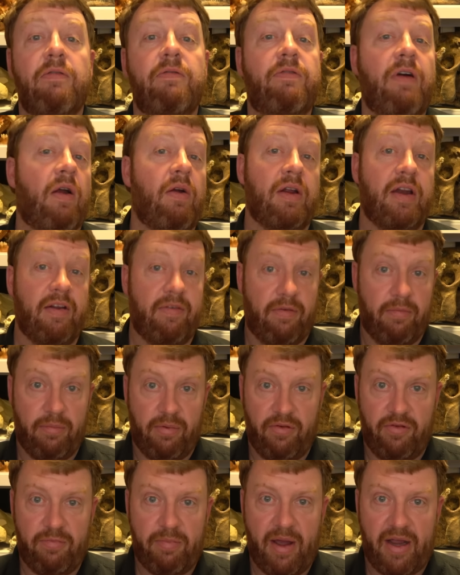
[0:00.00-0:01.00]
very different
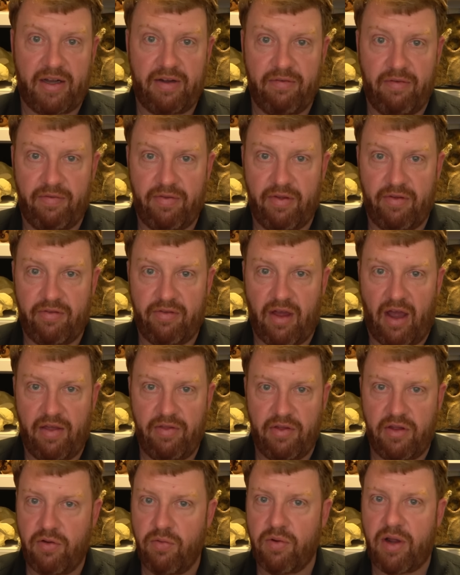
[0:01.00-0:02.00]
perspective of the
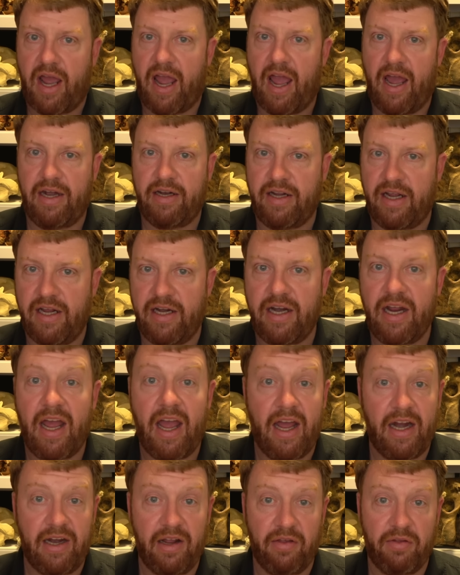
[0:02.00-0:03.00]
site that you can't get
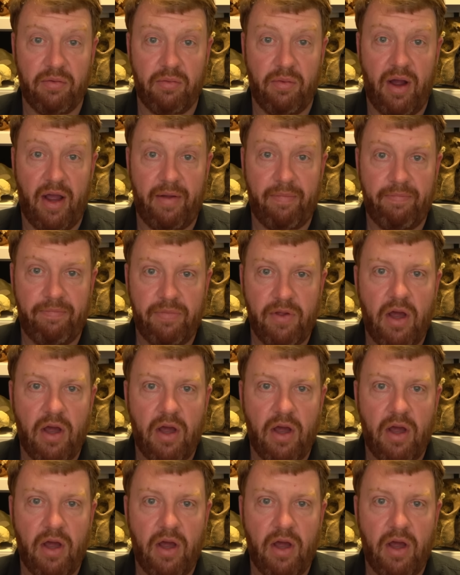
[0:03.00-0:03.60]
any other way.